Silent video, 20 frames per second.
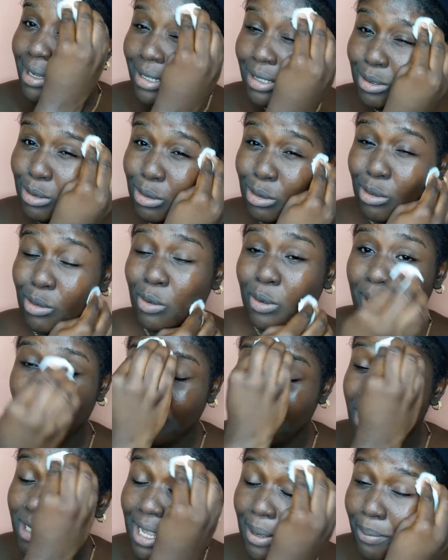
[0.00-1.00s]
So I'm
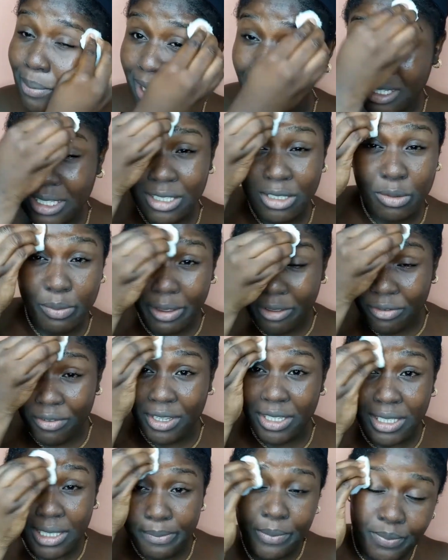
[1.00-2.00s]
just applying this on my face.